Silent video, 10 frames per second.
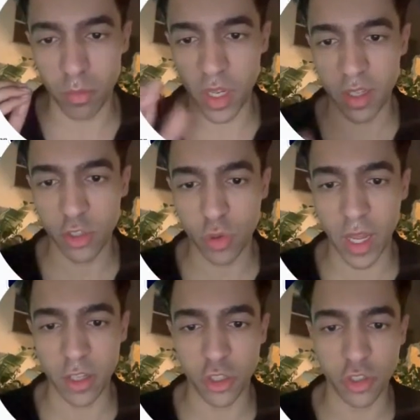bidding
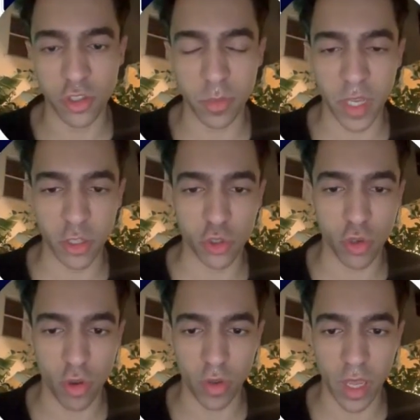strategies to make
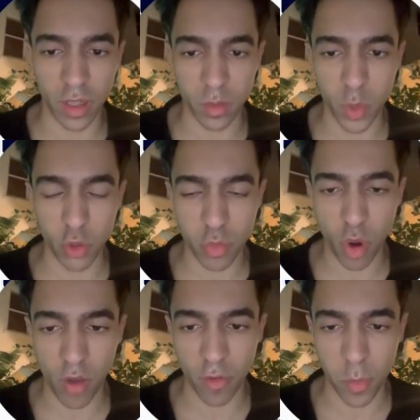sure you're getting the
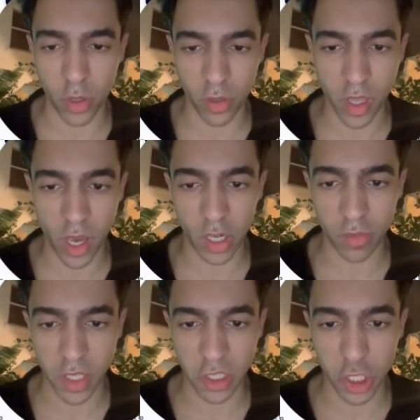most profitability
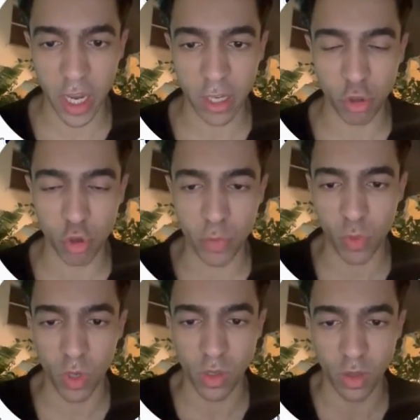out of each ad
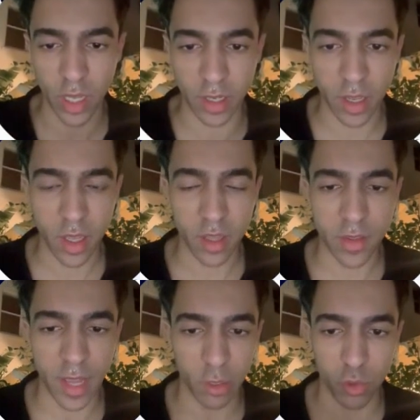group. You want to let
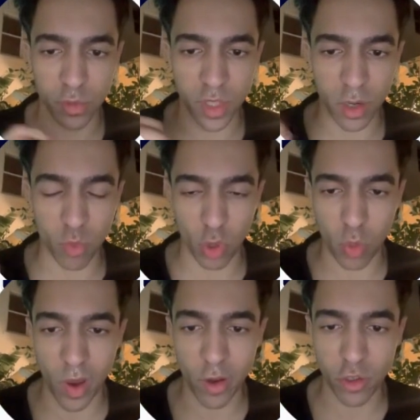the ad groups that
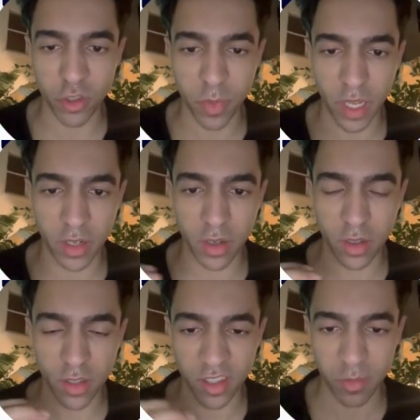require spend
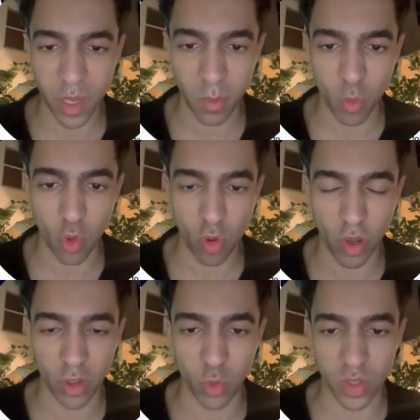to spend
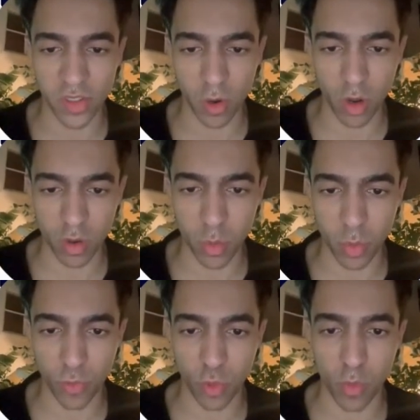more, and the ones that are
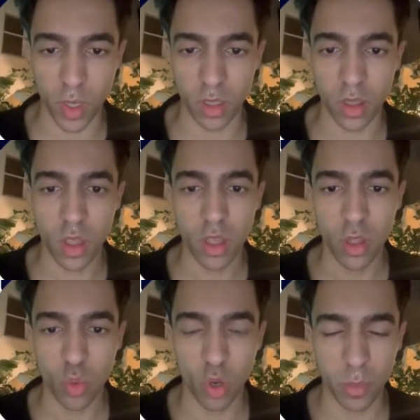underperforming,
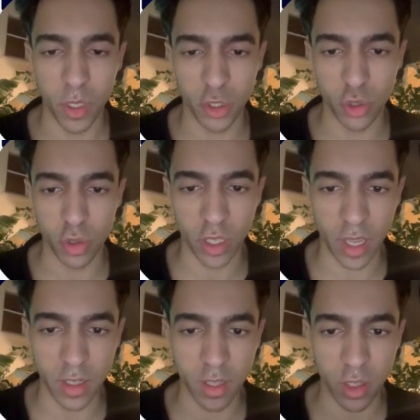you want to make sure
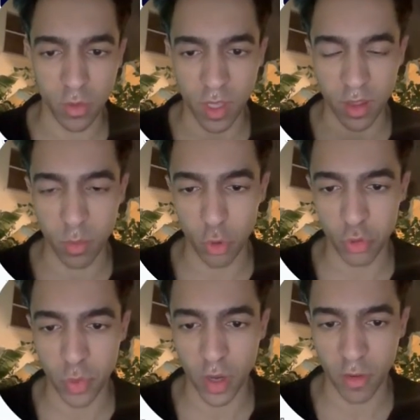again that you get the
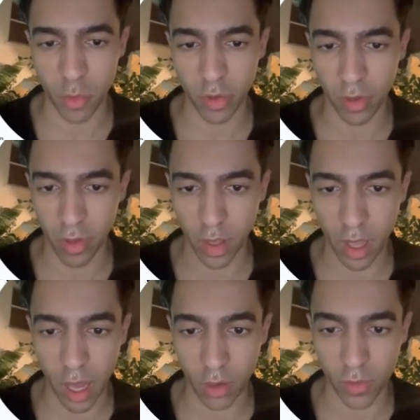most
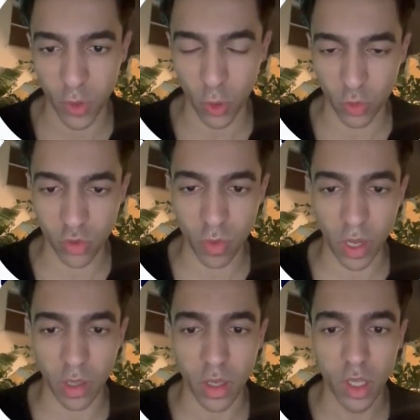profitability out of those,
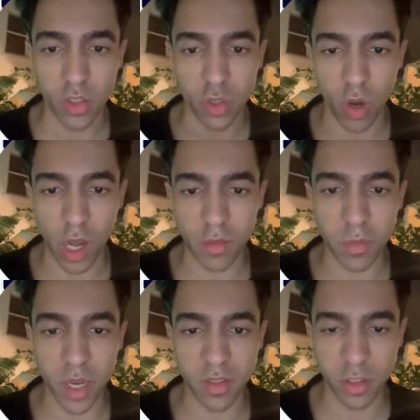right? So
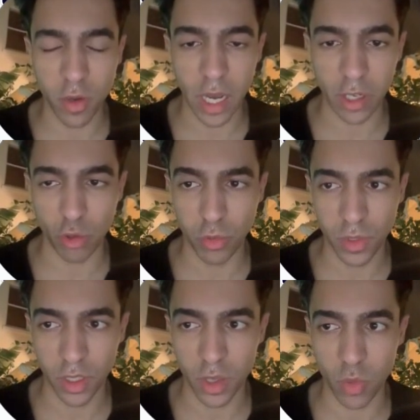optimizing your ad
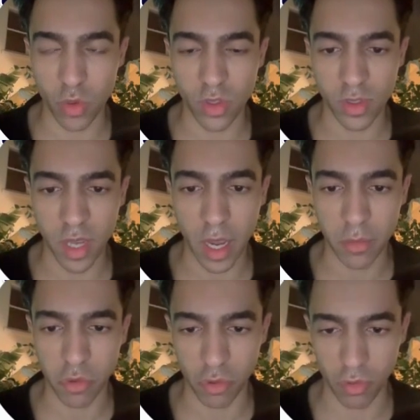groups and keywords is
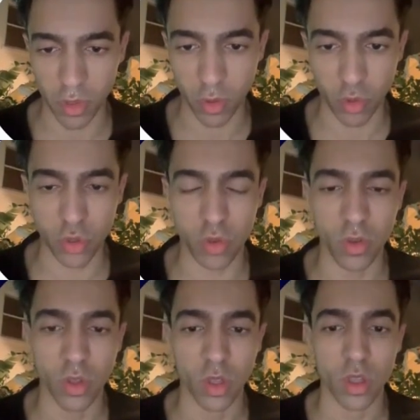absolutely
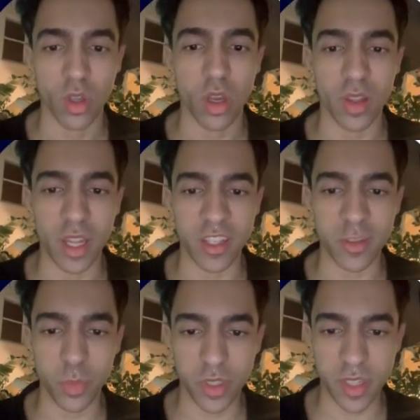crucial. And then
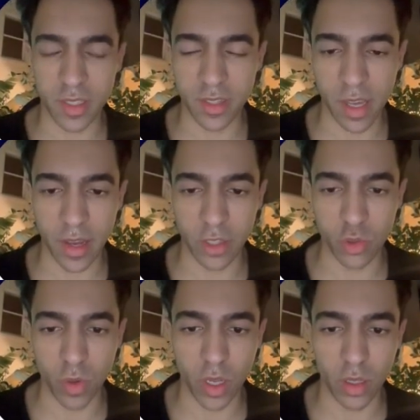it's split testing
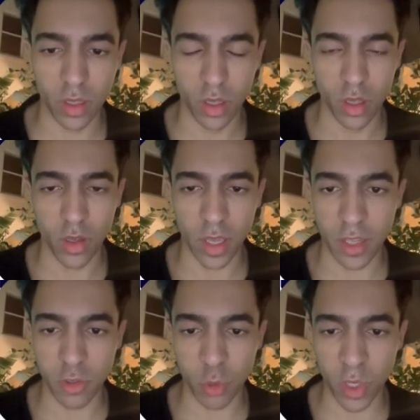ads, right?
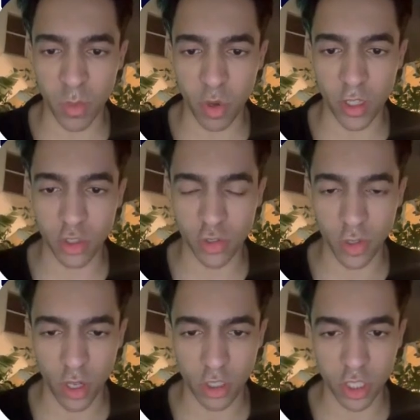Again, too many brands
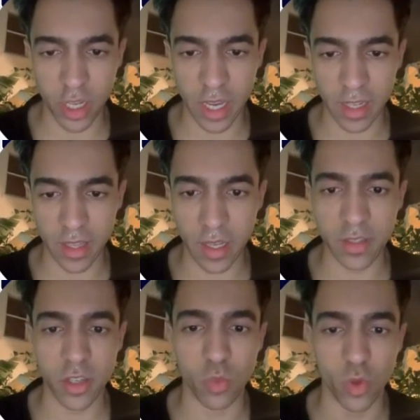just launch an ad and
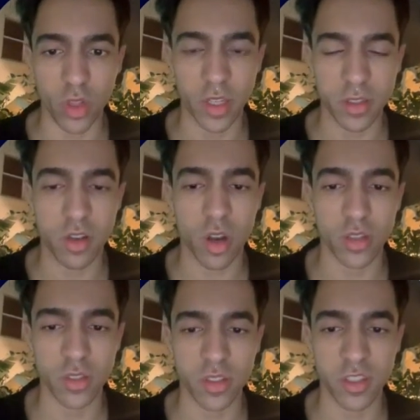that's it. We'd like to
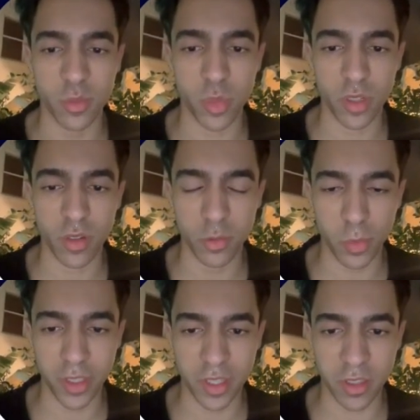constantly split
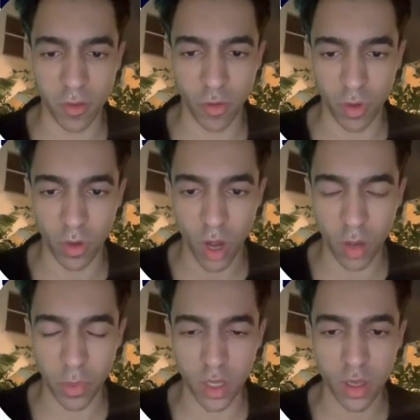test different
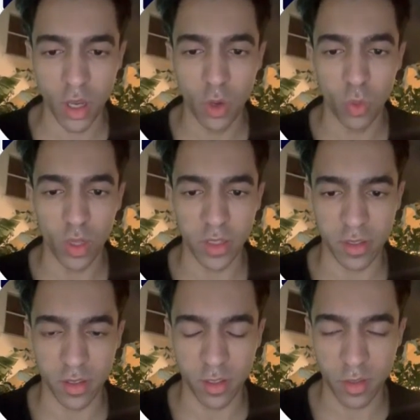copy. We like
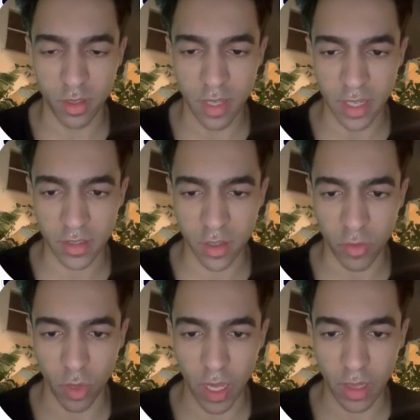to test
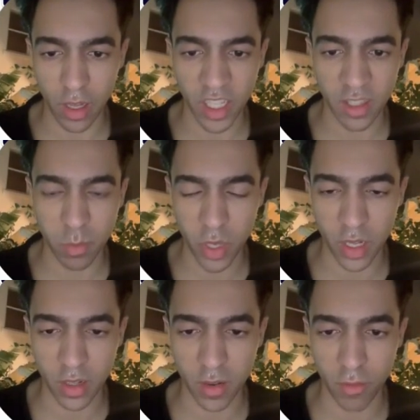different headlines,
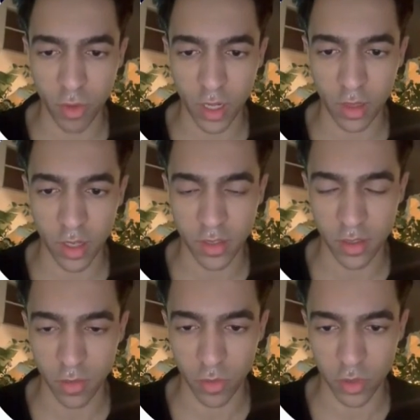pin different headlines
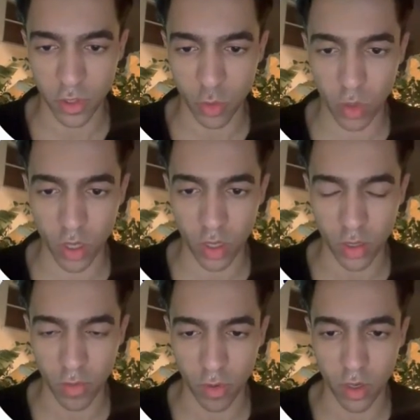in
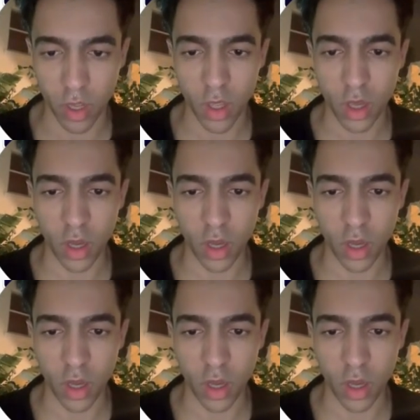different